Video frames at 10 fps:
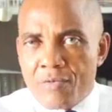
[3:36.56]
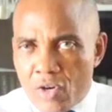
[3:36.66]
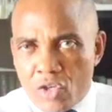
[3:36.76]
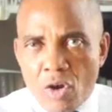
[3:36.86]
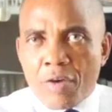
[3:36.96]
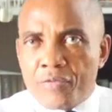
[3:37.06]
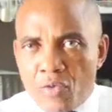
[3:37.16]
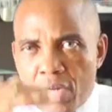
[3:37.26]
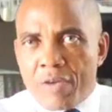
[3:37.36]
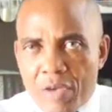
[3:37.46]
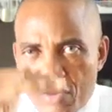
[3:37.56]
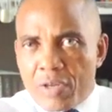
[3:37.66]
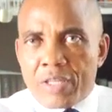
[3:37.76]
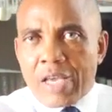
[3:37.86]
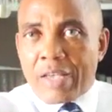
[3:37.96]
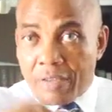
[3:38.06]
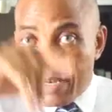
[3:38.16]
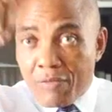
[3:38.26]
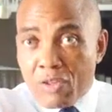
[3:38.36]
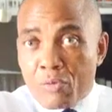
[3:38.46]
resolved to live in unity as
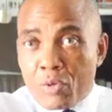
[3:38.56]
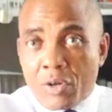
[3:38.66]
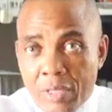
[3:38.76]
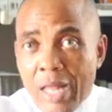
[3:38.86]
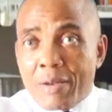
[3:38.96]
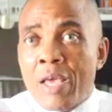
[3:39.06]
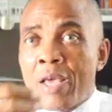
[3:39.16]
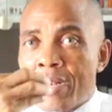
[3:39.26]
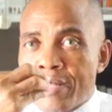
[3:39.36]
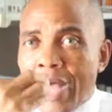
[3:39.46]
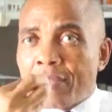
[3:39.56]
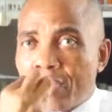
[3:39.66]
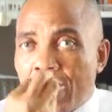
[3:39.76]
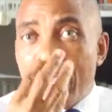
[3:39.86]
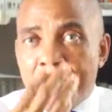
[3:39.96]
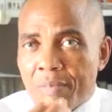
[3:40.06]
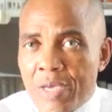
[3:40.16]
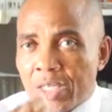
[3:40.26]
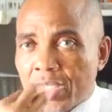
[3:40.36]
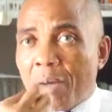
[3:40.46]
indivisible. That claim
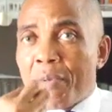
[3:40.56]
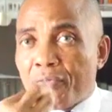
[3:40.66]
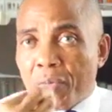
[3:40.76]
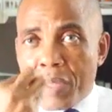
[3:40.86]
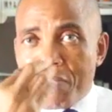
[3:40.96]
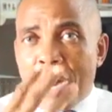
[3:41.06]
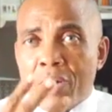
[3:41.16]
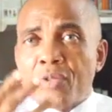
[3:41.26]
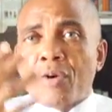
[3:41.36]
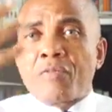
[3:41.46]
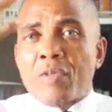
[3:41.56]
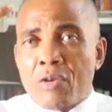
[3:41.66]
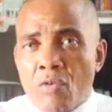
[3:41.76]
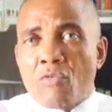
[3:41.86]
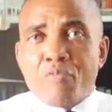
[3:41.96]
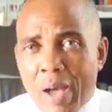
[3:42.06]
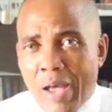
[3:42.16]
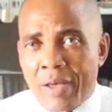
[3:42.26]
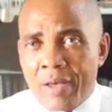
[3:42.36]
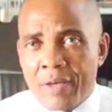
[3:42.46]
is coming from the mouth of the
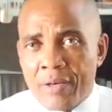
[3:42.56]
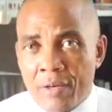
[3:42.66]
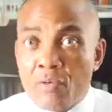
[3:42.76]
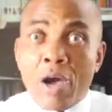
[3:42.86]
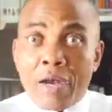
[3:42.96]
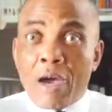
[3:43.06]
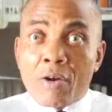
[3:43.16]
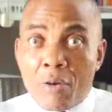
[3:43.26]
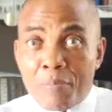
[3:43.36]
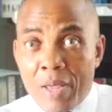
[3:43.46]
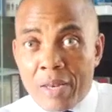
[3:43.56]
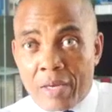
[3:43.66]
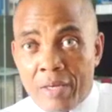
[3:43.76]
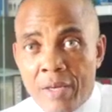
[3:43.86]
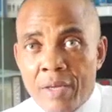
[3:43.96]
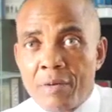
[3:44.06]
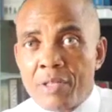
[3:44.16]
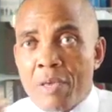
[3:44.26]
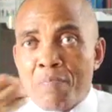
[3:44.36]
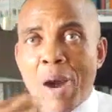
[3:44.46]
Yoruba, who are now complaining,
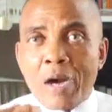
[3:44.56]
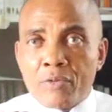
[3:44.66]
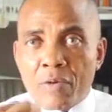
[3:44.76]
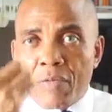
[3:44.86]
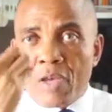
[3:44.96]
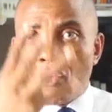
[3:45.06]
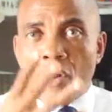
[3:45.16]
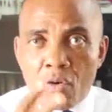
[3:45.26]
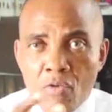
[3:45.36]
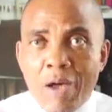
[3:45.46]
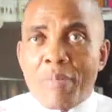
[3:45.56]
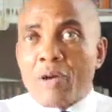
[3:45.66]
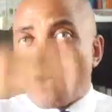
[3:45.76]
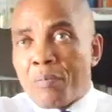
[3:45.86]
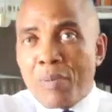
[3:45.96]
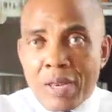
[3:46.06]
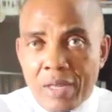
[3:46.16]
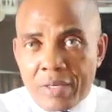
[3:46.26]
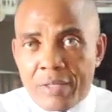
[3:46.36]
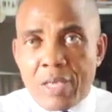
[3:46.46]
the mouth of the Ijaw, who have been
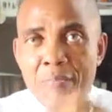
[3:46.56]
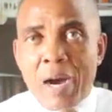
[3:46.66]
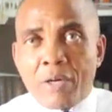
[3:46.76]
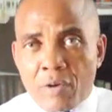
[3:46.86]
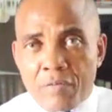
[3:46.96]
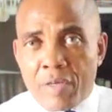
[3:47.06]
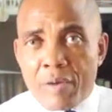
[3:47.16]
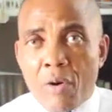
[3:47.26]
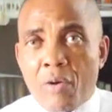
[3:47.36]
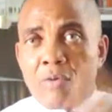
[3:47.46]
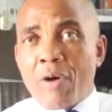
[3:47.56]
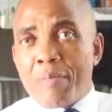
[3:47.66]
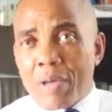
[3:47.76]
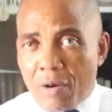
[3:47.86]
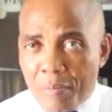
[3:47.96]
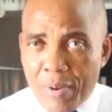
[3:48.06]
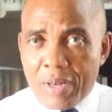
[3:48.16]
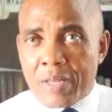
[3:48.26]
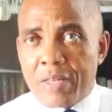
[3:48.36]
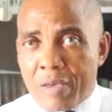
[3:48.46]
complaining, the mouth of the Igbo, who have been
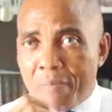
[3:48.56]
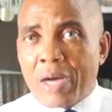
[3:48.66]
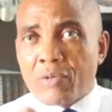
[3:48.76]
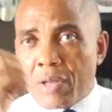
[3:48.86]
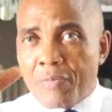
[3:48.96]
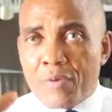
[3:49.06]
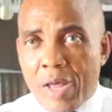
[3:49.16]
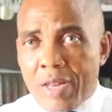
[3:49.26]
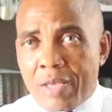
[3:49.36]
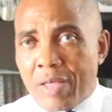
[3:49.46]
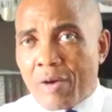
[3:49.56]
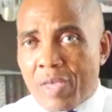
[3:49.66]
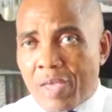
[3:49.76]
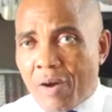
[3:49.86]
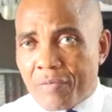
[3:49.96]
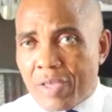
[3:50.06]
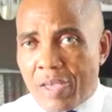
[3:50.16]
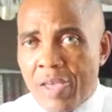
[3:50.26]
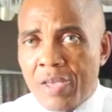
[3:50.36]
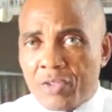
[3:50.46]
complaining, the mouth of the Fulani, of
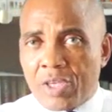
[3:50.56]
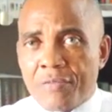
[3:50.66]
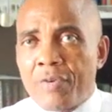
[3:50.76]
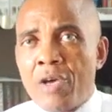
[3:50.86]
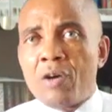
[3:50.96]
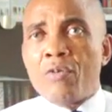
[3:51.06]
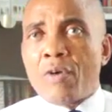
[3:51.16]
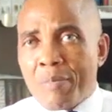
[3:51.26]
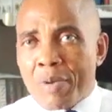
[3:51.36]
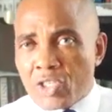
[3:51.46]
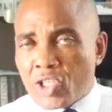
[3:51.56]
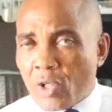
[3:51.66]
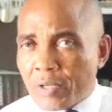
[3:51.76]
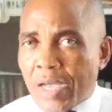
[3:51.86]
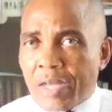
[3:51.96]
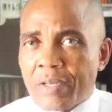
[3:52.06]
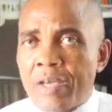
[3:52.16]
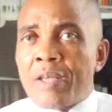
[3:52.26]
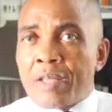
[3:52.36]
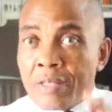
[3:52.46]
the chief, who have been slaughtered.
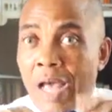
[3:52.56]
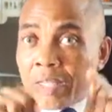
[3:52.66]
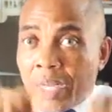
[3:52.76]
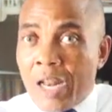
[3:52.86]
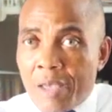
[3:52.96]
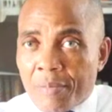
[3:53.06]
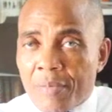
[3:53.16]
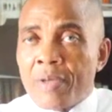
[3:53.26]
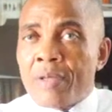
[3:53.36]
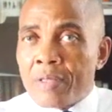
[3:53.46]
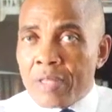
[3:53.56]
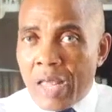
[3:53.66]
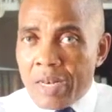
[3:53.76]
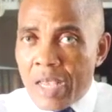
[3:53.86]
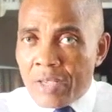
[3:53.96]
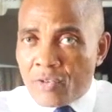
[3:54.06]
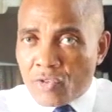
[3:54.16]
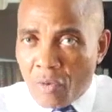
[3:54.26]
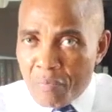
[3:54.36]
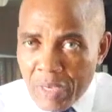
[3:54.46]
That claim that they
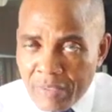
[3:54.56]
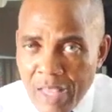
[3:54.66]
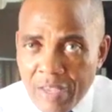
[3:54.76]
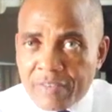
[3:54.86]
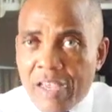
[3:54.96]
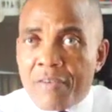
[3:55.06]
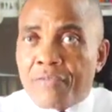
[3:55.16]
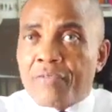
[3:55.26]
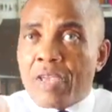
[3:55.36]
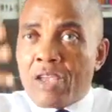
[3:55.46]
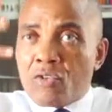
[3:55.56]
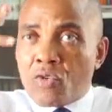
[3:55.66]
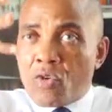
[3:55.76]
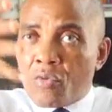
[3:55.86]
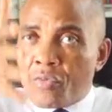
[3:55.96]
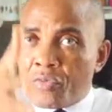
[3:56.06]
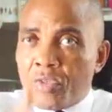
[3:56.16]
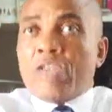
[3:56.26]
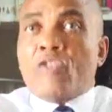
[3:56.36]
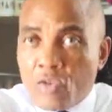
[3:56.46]
submit themselves into
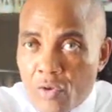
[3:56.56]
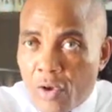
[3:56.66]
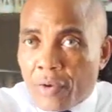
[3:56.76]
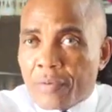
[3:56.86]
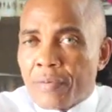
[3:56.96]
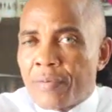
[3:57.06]
this union